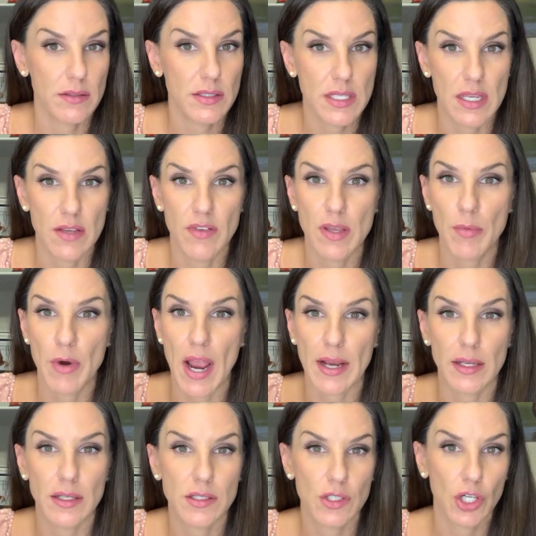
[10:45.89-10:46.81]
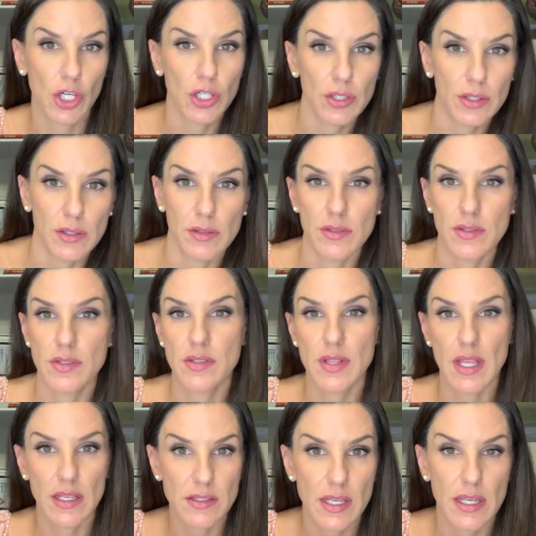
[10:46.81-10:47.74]
TV brackets, curtains,
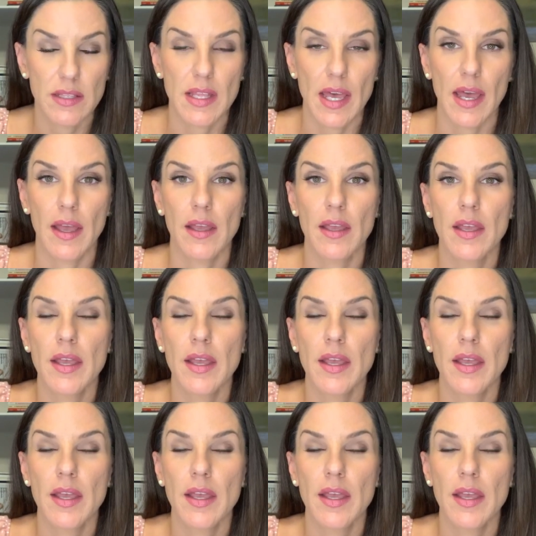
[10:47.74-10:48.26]
things like that.